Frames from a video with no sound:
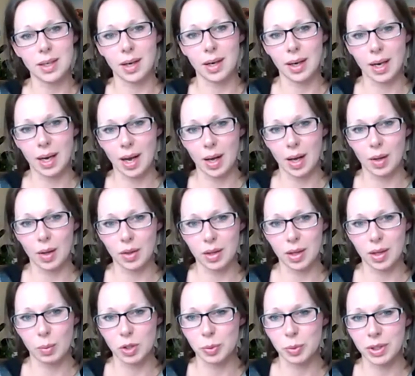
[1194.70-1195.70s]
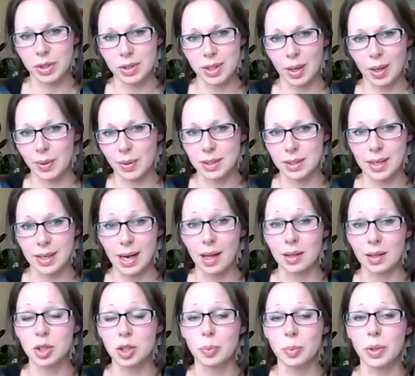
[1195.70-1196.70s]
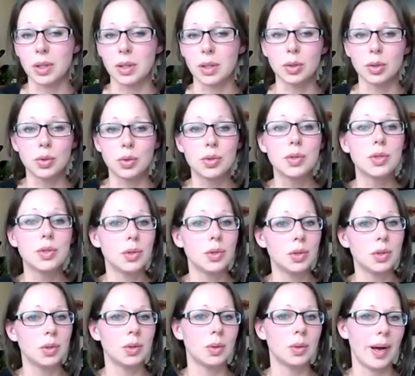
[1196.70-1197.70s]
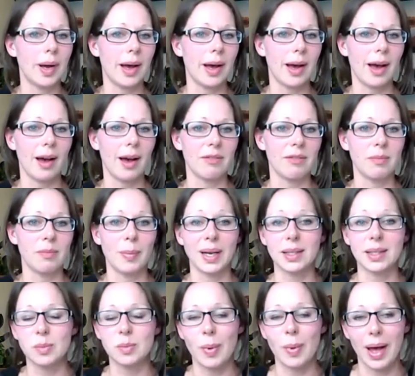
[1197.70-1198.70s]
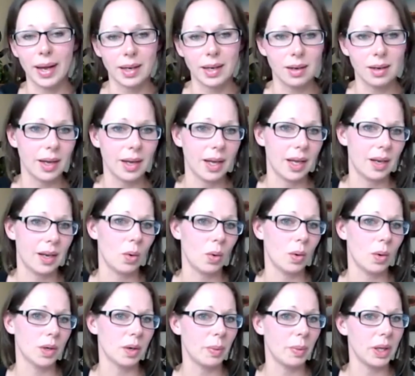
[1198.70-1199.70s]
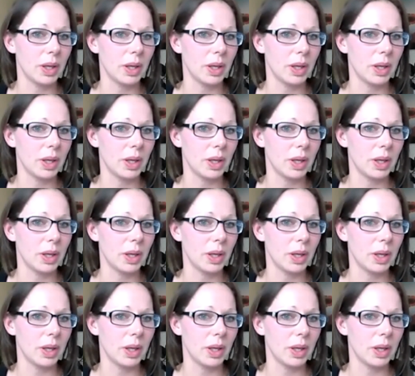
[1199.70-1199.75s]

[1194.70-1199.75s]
young and healthy, which means I wasn't eligible to have my spine done or to be